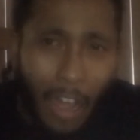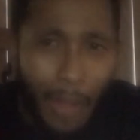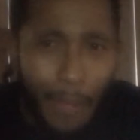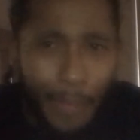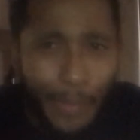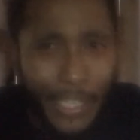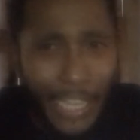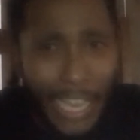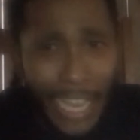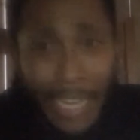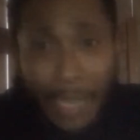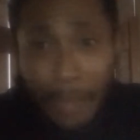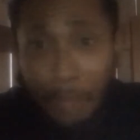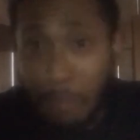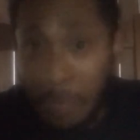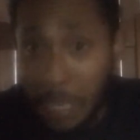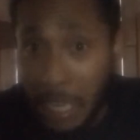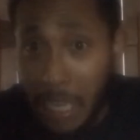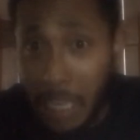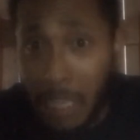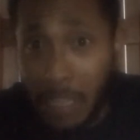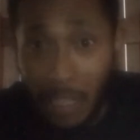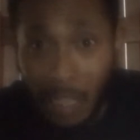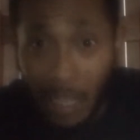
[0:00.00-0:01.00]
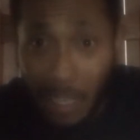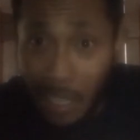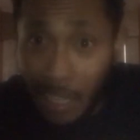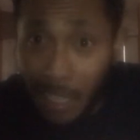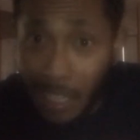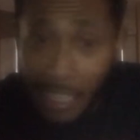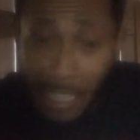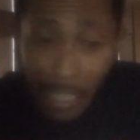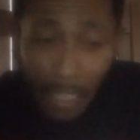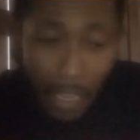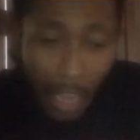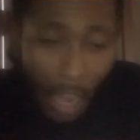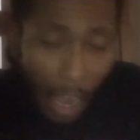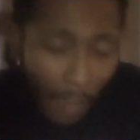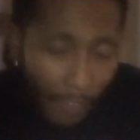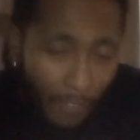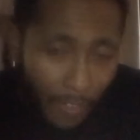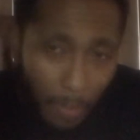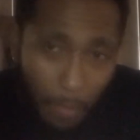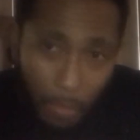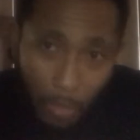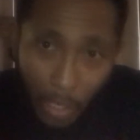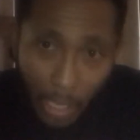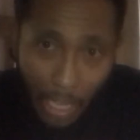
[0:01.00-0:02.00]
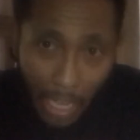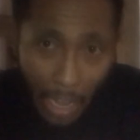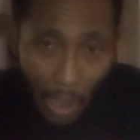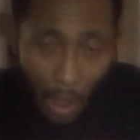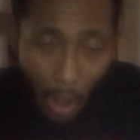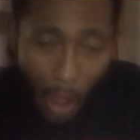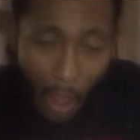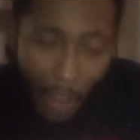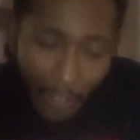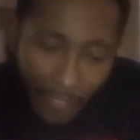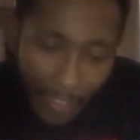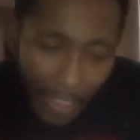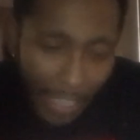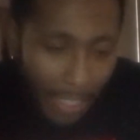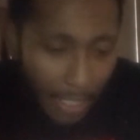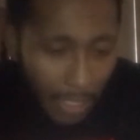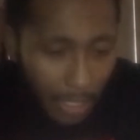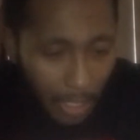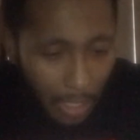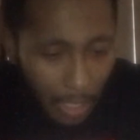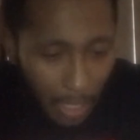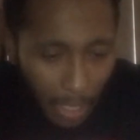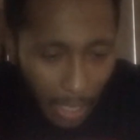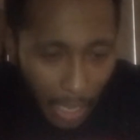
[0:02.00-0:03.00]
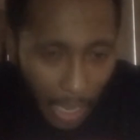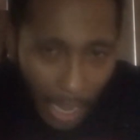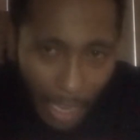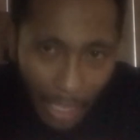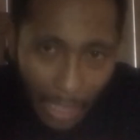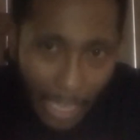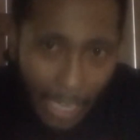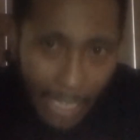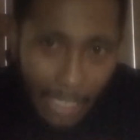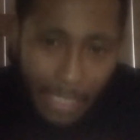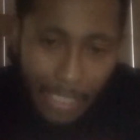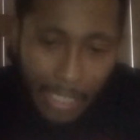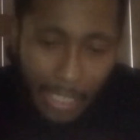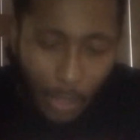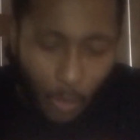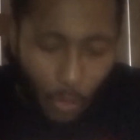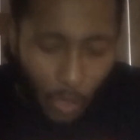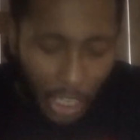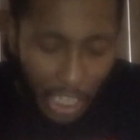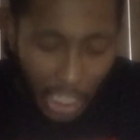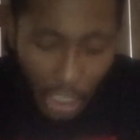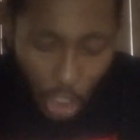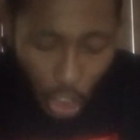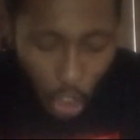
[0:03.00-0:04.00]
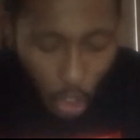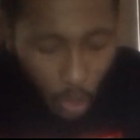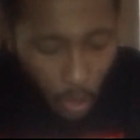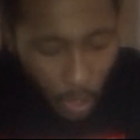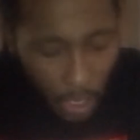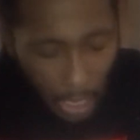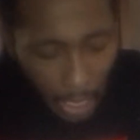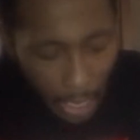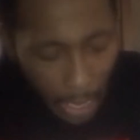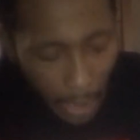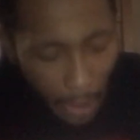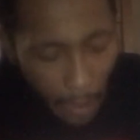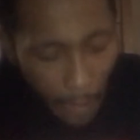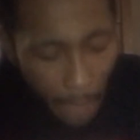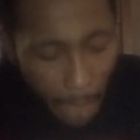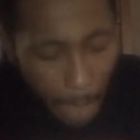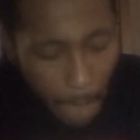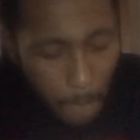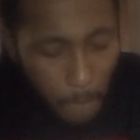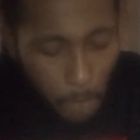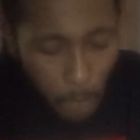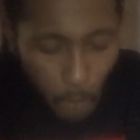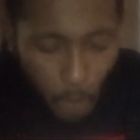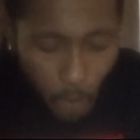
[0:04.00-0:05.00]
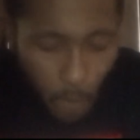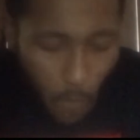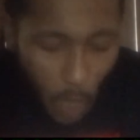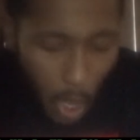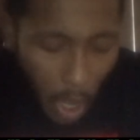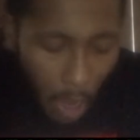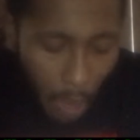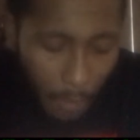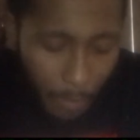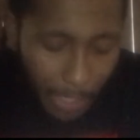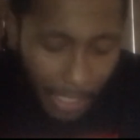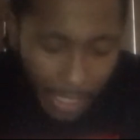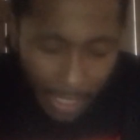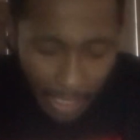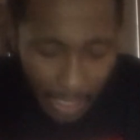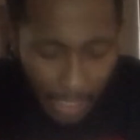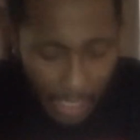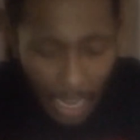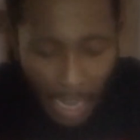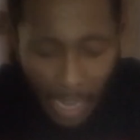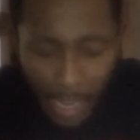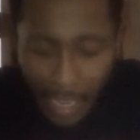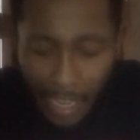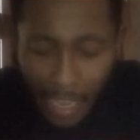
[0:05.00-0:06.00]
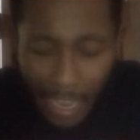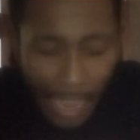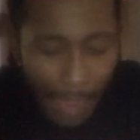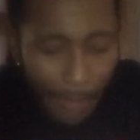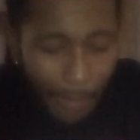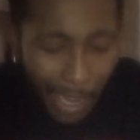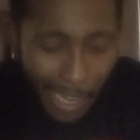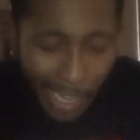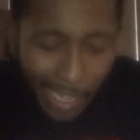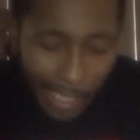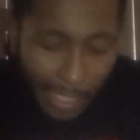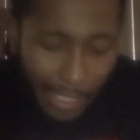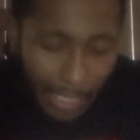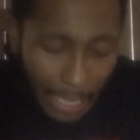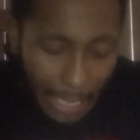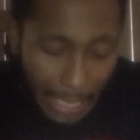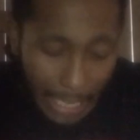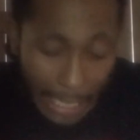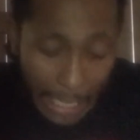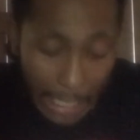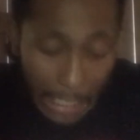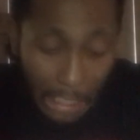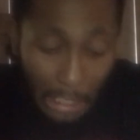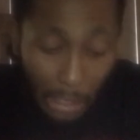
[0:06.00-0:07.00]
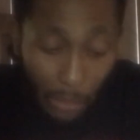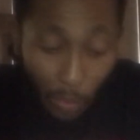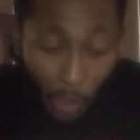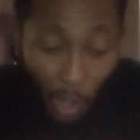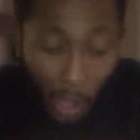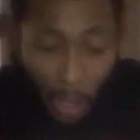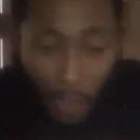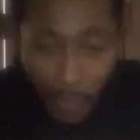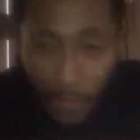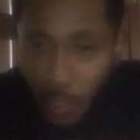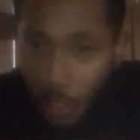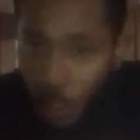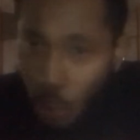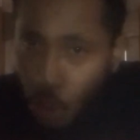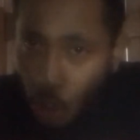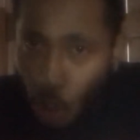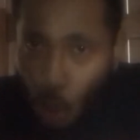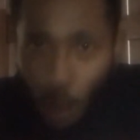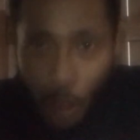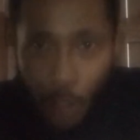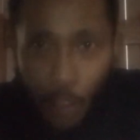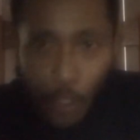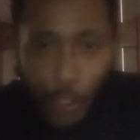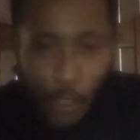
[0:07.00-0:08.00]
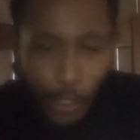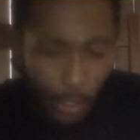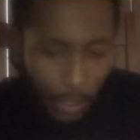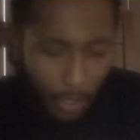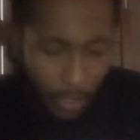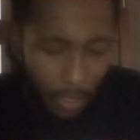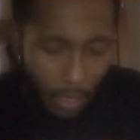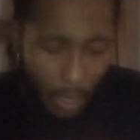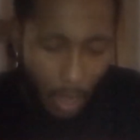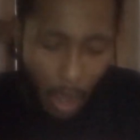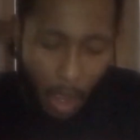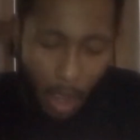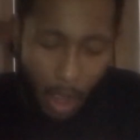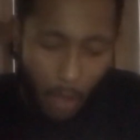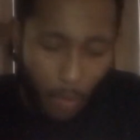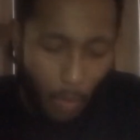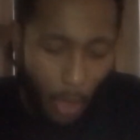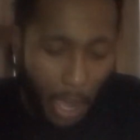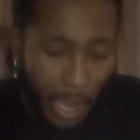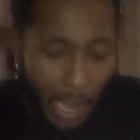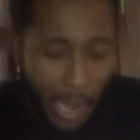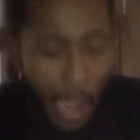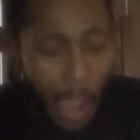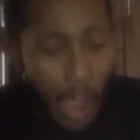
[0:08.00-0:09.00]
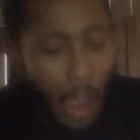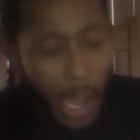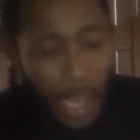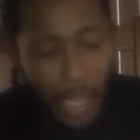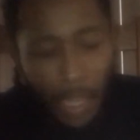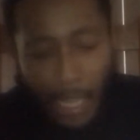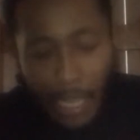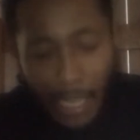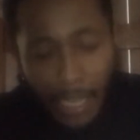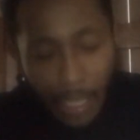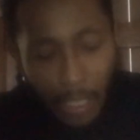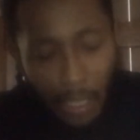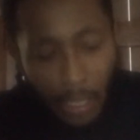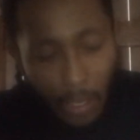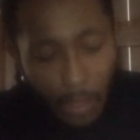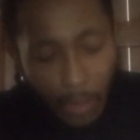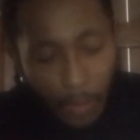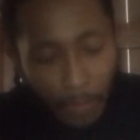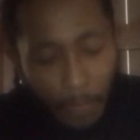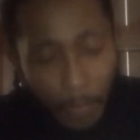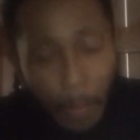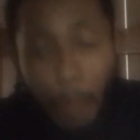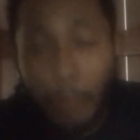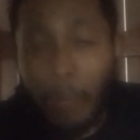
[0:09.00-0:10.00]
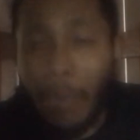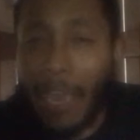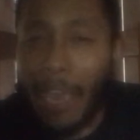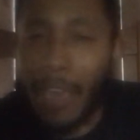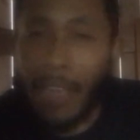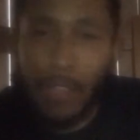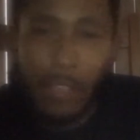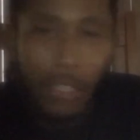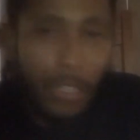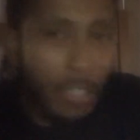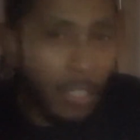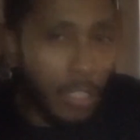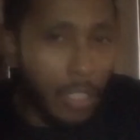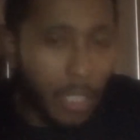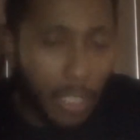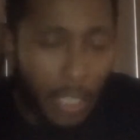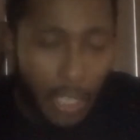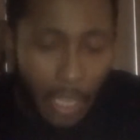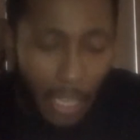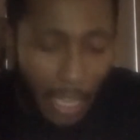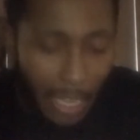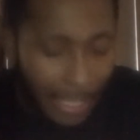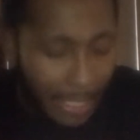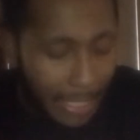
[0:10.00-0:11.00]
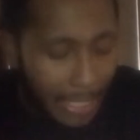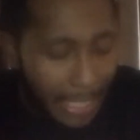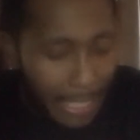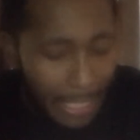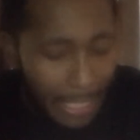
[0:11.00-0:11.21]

Teddy B getting comfortable in that offense. I like to see what he's doing there. This is not a game I can say easily right off to the Chargers. Right now, I like the Panthers. I see